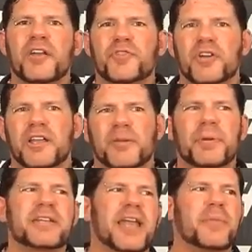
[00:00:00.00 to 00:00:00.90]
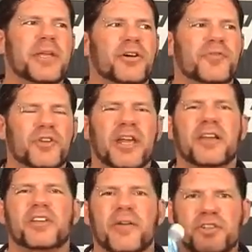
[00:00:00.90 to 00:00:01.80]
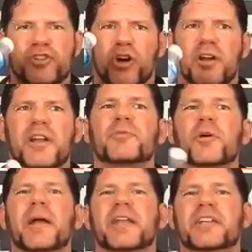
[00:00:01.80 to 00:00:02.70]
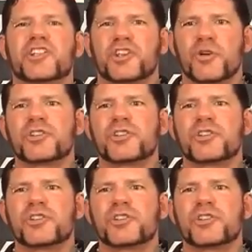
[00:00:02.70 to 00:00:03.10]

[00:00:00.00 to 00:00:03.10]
If you're like the big name heel, if you're like a star, I'm talking about indie shows.